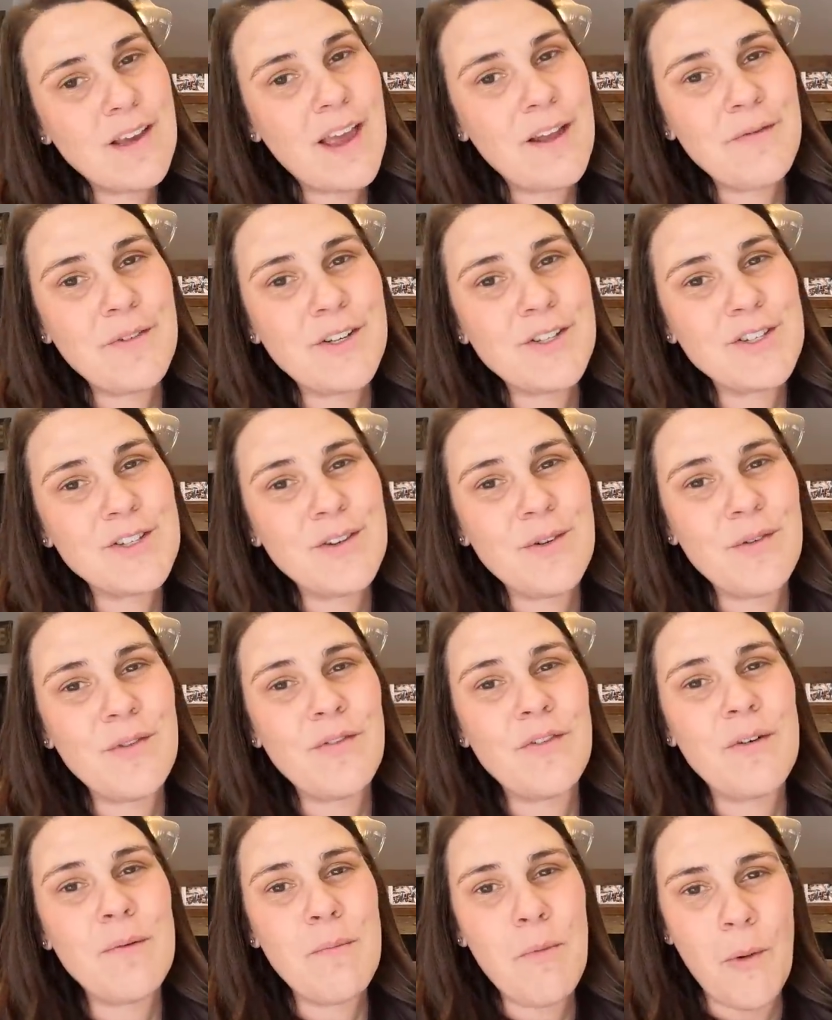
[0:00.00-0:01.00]
again real
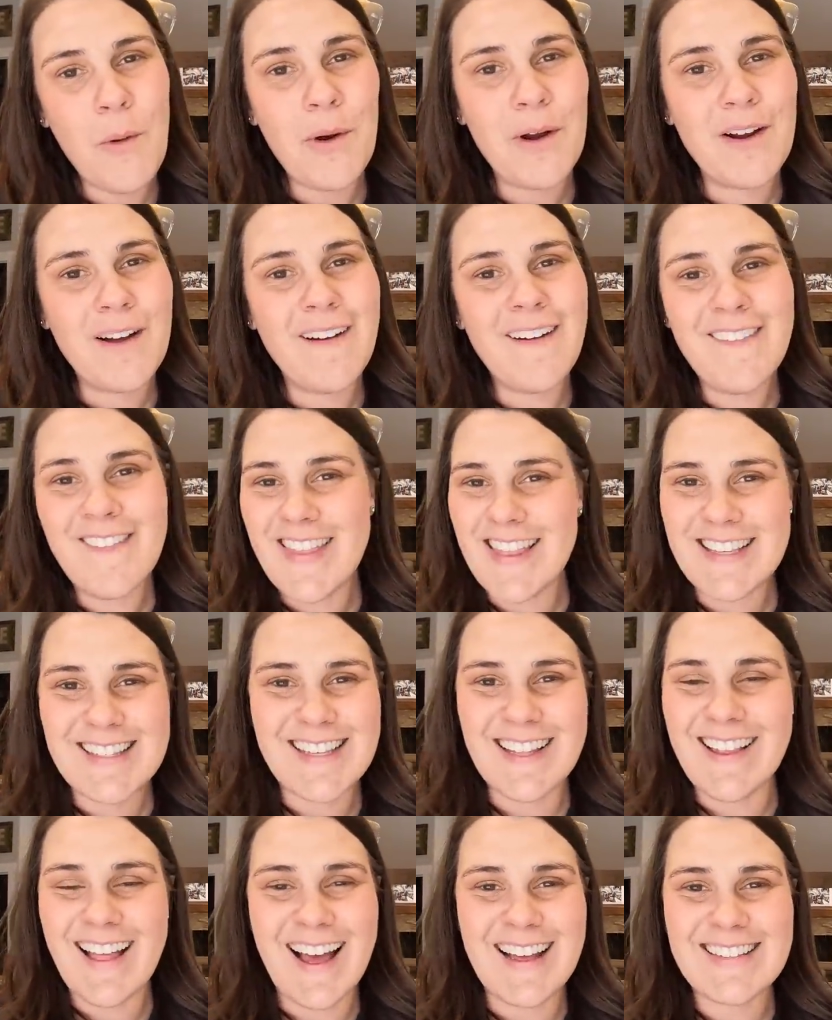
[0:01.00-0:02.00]
soon for more of
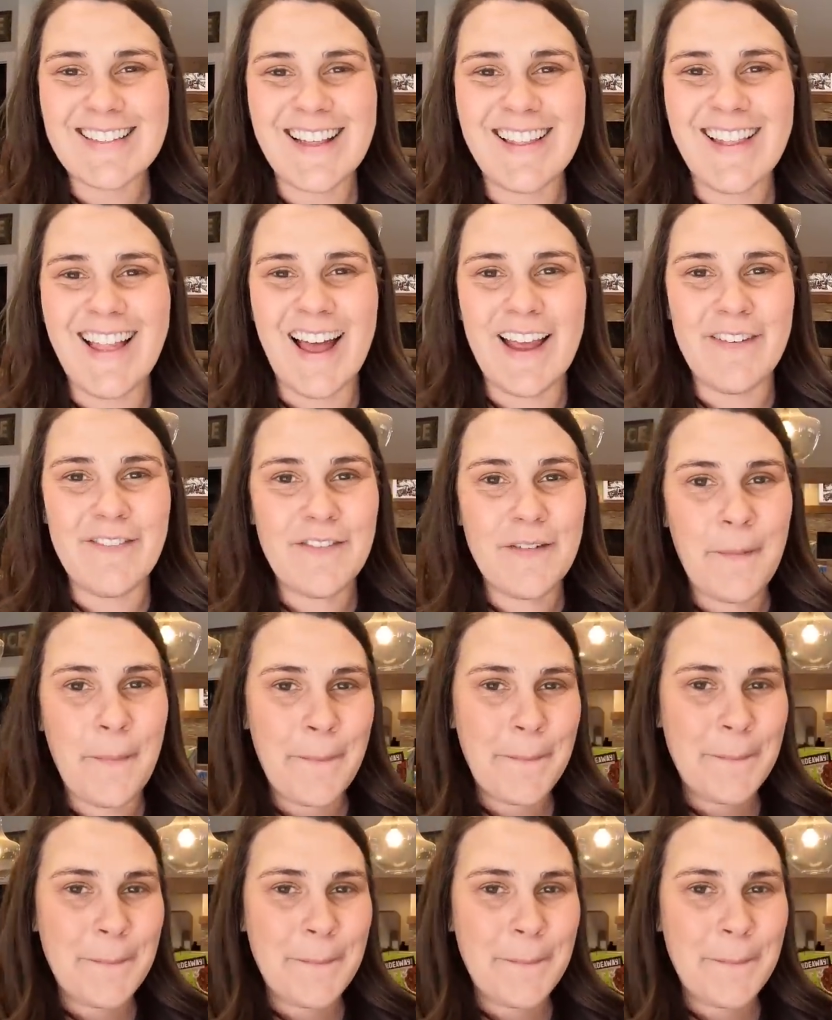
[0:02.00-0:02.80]
This Alaska Life.